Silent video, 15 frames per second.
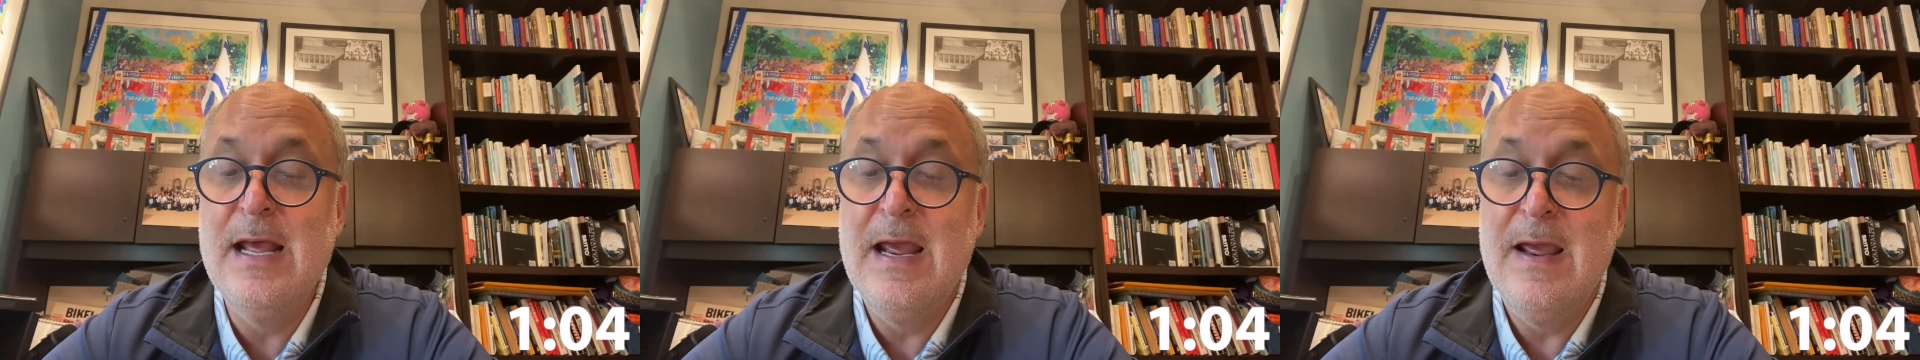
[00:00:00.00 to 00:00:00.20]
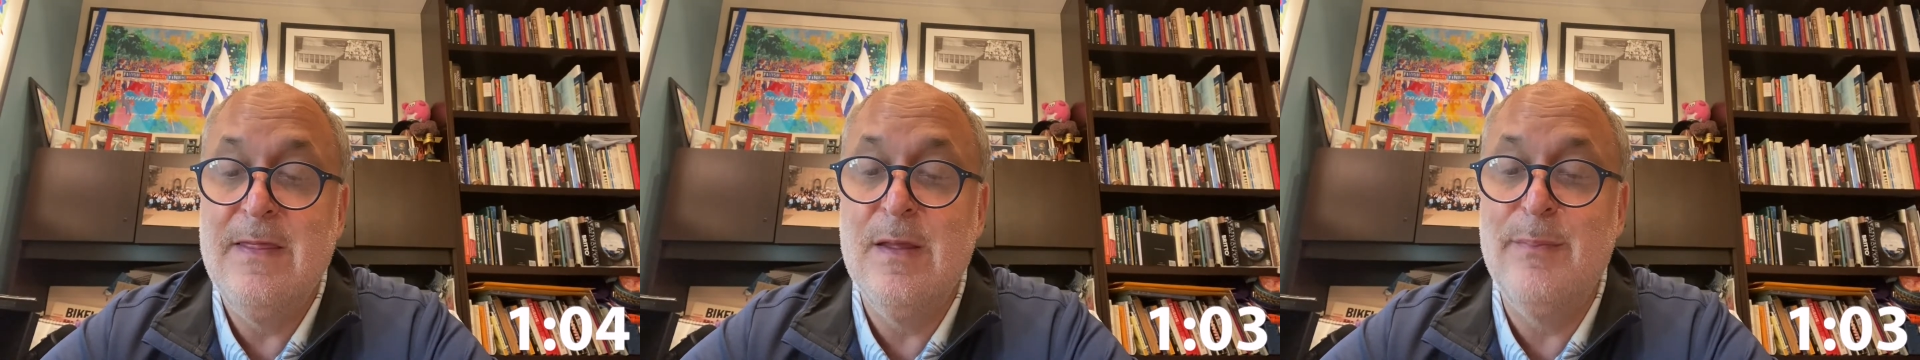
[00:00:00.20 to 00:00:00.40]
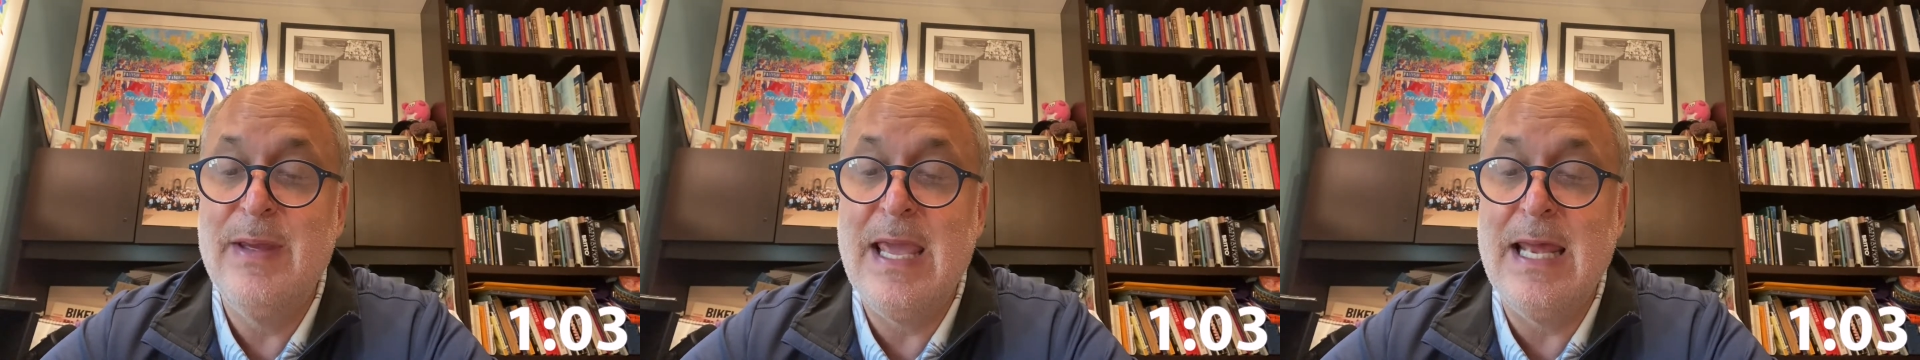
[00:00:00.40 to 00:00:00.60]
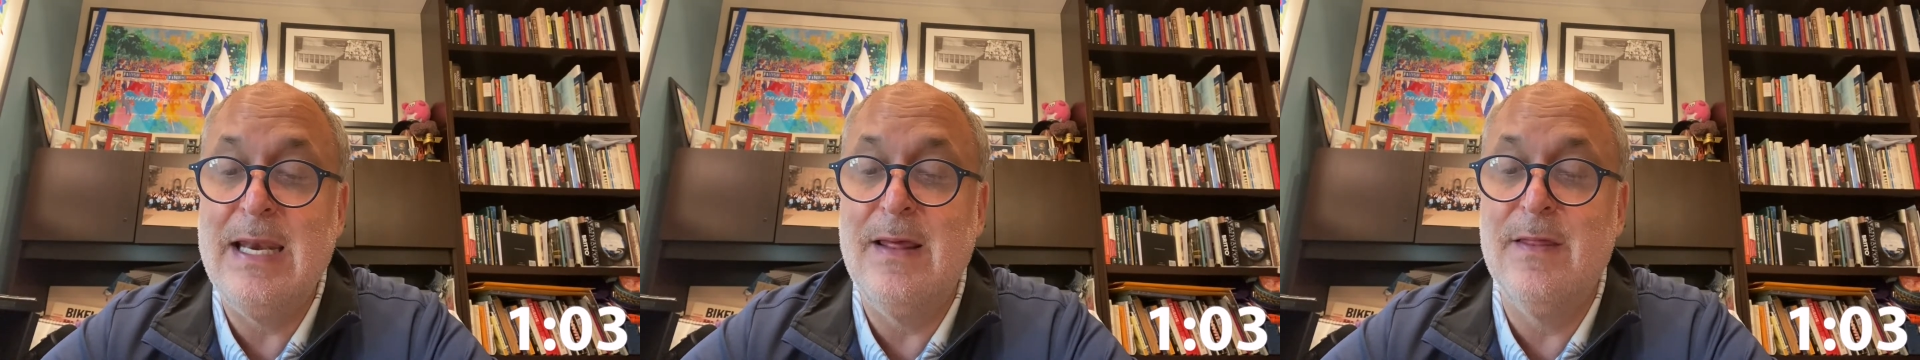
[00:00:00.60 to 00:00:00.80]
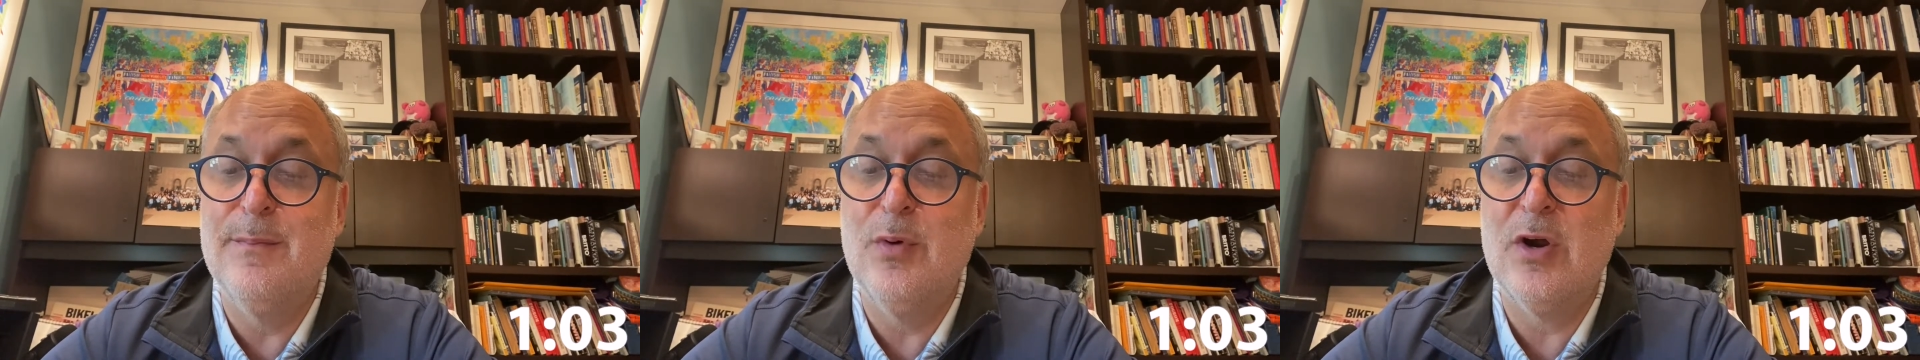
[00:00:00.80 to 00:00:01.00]
in the
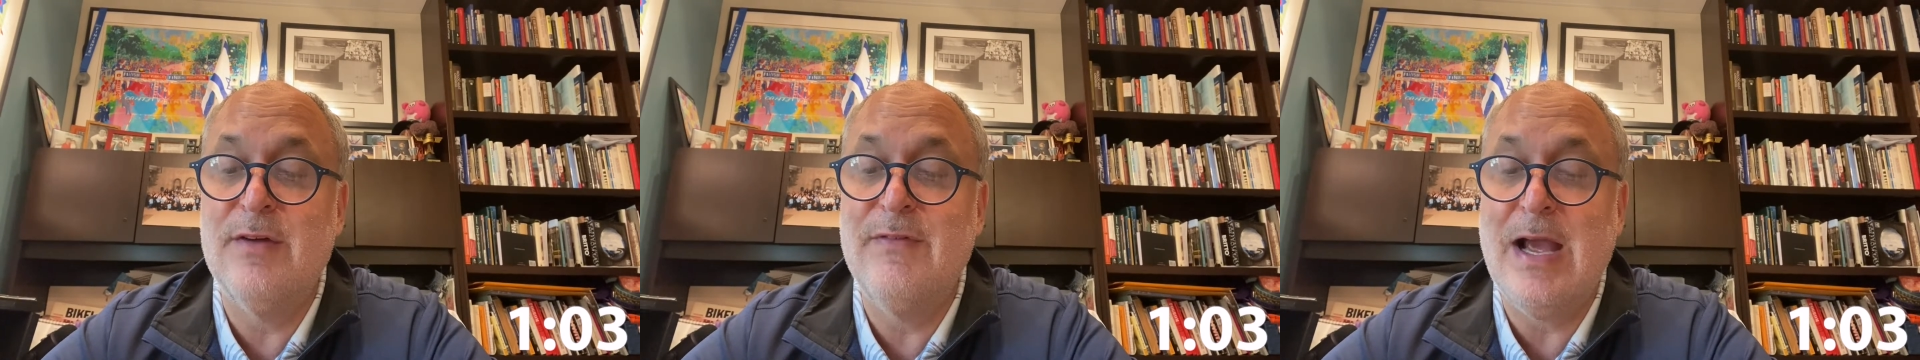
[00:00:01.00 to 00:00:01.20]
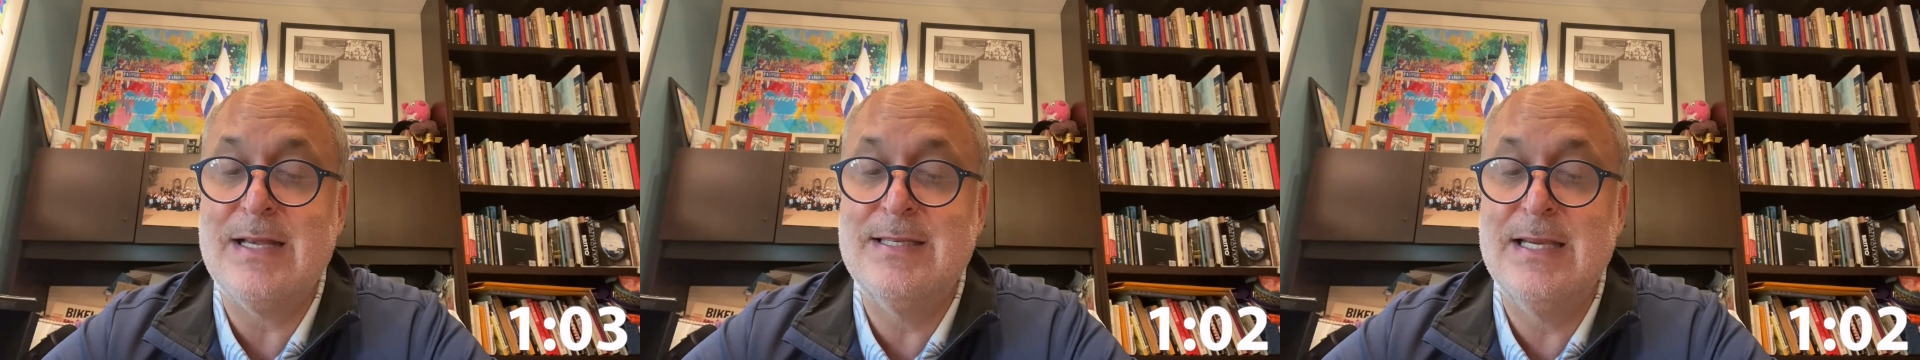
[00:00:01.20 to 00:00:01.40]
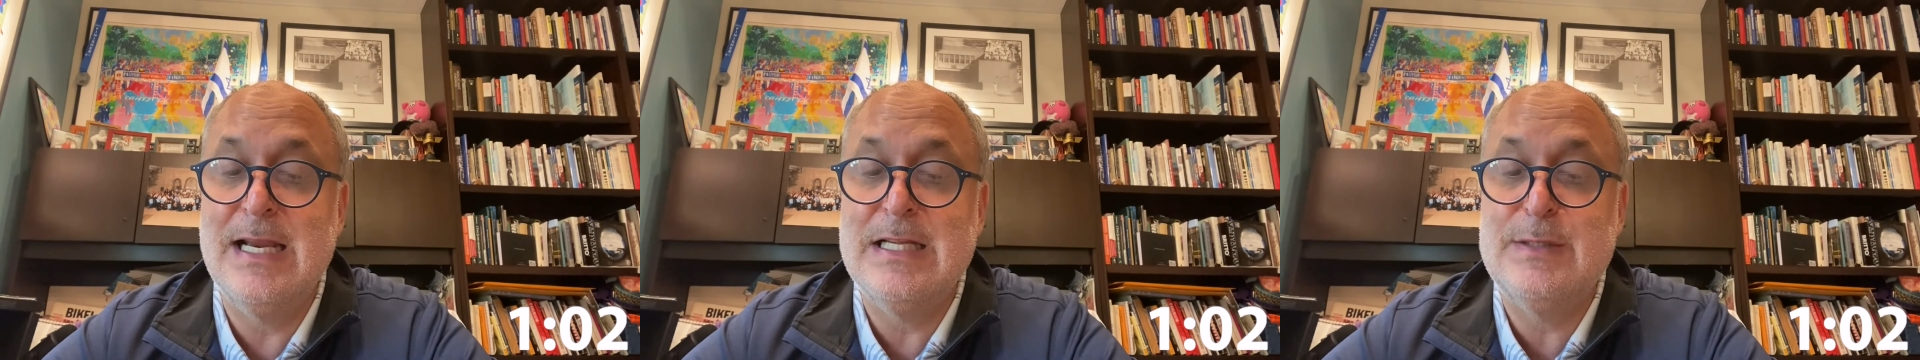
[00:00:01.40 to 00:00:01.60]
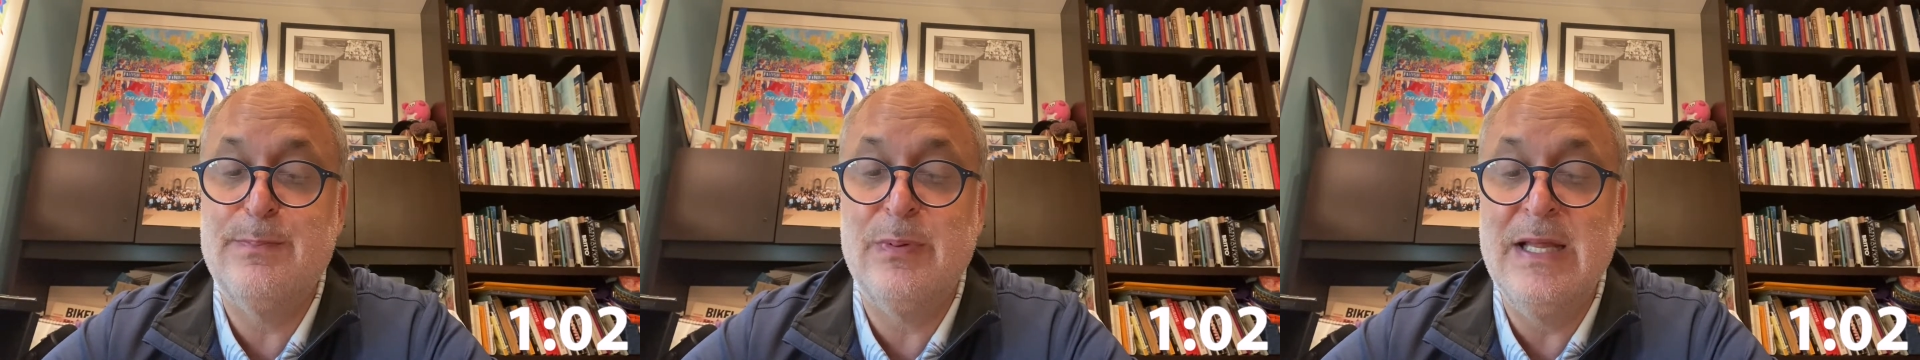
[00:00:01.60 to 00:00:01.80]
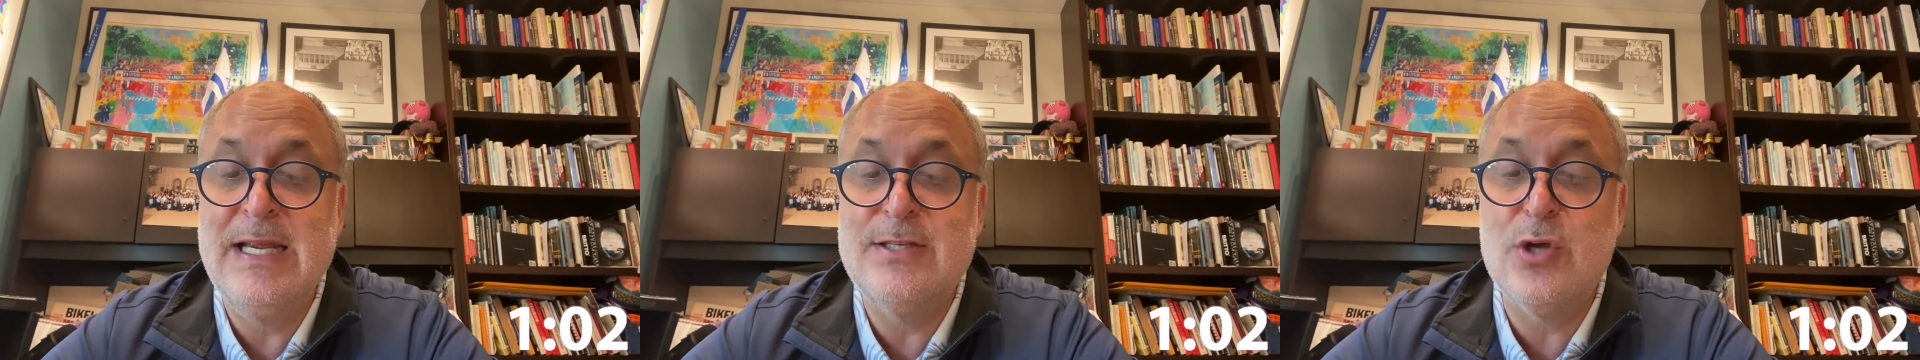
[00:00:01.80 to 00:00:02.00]
beginning of the book of Exodus,
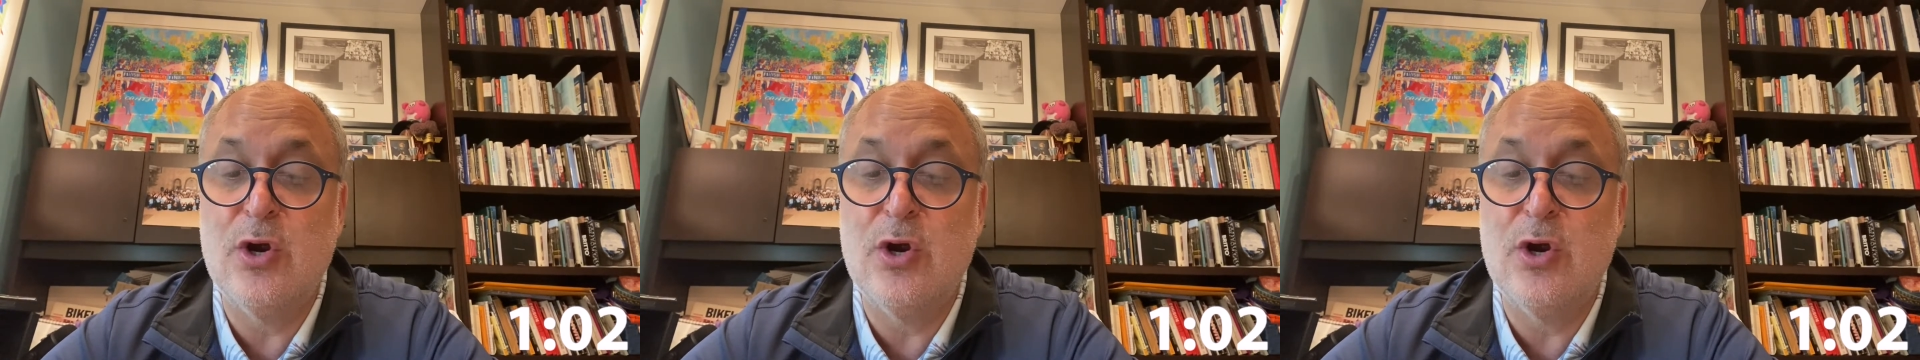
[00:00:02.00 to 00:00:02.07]
"Please, O